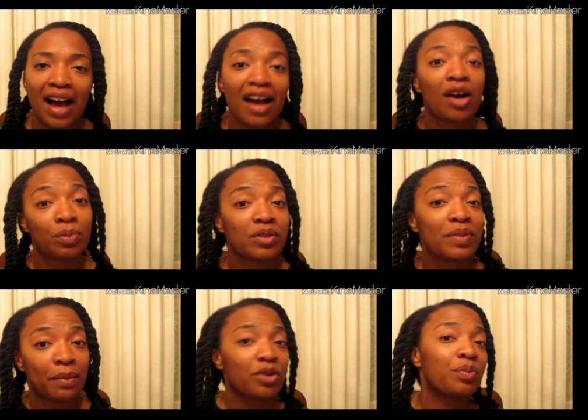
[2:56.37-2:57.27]
I hope to
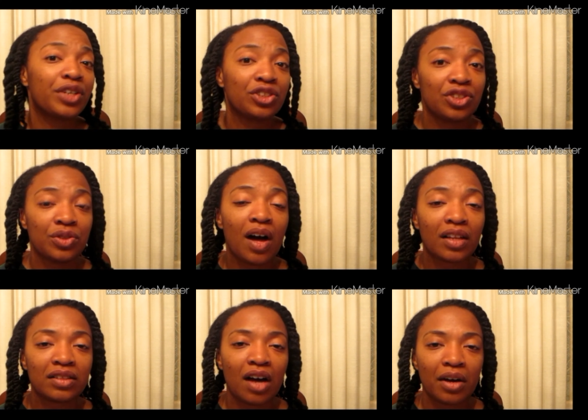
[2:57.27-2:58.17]
be able to bring to you
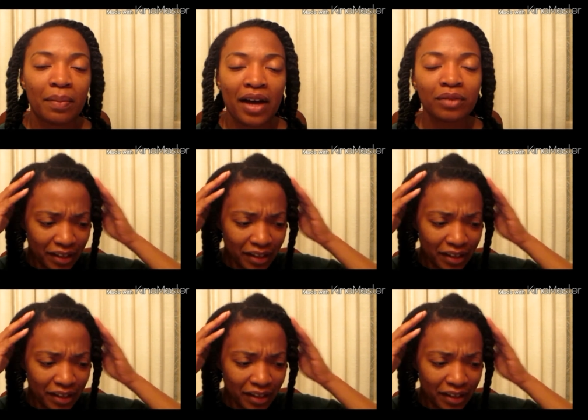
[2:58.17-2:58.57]
all and talk about.